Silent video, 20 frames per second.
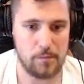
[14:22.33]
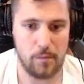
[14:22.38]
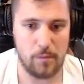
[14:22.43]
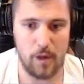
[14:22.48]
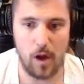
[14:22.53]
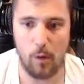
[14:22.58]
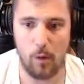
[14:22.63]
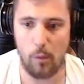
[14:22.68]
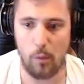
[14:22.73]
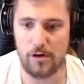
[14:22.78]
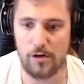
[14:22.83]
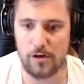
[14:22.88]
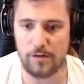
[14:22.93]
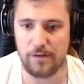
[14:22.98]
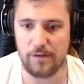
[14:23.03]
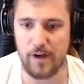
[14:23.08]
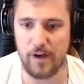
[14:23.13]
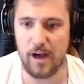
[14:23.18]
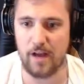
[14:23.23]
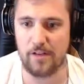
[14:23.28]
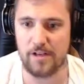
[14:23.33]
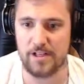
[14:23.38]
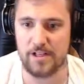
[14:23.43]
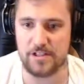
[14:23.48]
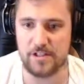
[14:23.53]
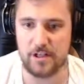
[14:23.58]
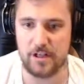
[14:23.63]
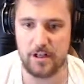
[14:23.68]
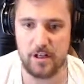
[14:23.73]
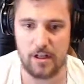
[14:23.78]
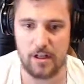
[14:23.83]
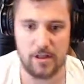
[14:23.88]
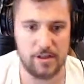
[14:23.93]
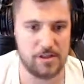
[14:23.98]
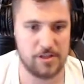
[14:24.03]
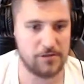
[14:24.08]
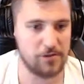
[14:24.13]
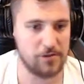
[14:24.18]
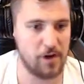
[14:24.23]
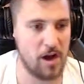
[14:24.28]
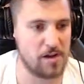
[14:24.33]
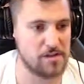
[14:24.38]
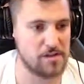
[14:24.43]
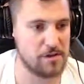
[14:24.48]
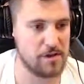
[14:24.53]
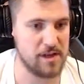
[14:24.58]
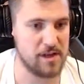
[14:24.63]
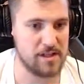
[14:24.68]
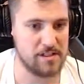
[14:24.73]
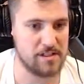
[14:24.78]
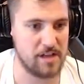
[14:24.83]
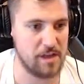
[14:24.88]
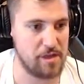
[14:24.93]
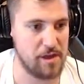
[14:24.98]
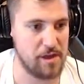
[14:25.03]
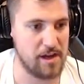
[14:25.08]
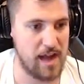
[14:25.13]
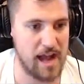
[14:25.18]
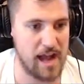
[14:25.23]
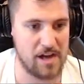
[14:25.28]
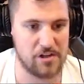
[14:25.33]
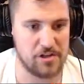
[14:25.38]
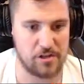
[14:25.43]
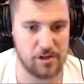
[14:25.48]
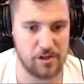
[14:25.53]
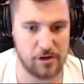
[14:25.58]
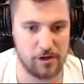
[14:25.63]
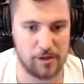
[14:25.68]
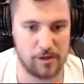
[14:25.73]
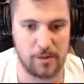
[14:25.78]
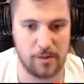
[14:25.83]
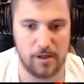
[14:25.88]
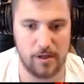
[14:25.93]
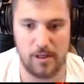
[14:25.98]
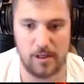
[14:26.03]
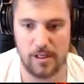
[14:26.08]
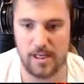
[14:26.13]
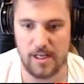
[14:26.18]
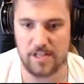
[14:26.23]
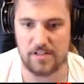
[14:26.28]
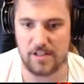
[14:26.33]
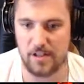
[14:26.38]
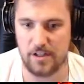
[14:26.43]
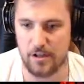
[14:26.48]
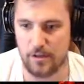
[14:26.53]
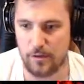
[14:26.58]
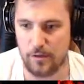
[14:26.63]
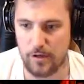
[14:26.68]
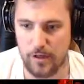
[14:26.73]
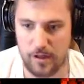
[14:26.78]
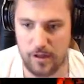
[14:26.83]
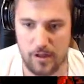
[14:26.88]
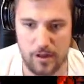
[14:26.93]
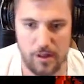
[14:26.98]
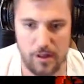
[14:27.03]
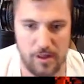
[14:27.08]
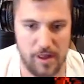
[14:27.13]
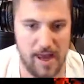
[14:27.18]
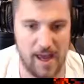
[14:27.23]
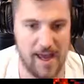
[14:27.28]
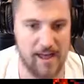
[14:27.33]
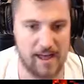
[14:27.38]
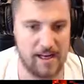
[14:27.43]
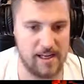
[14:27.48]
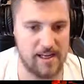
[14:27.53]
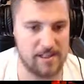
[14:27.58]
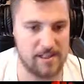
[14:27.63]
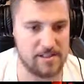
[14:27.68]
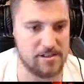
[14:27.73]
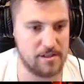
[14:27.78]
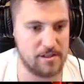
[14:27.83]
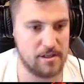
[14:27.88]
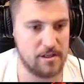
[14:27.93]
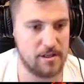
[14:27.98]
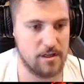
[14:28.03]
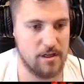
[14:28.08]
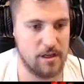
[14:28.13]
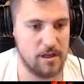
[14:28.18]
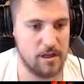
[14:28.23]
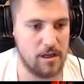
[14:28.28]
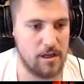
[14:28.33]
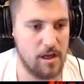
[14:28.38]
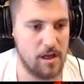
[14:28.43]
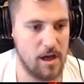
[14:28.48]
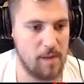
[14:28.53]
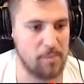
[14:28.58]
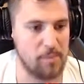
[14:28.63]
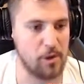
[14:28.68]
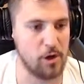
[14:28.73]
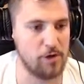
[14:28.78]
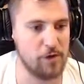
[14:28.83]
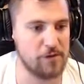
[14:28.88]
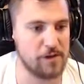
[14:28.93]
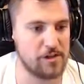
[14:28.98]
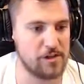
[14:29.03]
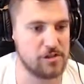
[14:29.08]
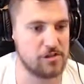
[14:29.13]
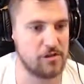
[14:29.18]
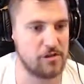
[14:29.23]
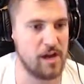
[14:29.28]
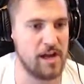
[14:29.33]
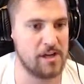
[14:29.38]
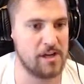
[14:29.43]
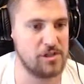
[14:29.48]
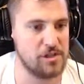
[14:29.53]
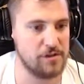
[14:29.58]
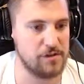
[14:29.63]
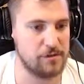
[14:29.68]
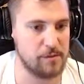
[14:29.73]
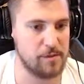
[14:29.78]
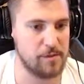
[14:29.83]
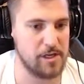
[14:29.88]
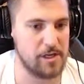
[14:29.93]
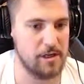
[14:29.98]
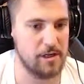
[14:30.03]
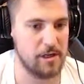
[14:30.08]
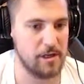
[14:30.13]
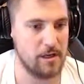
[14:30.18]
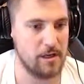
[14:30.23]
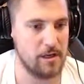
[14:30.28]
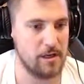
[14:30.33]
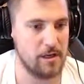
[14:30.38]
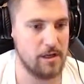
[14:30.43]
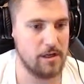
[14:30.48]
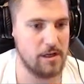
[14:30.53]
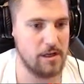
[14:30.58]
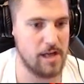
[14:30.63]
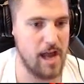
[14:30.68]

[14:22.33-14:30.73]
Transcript: I wonder if uh, these these frost things, I think, actually hurt him. Yes, they do. That is a perfect strategy for me.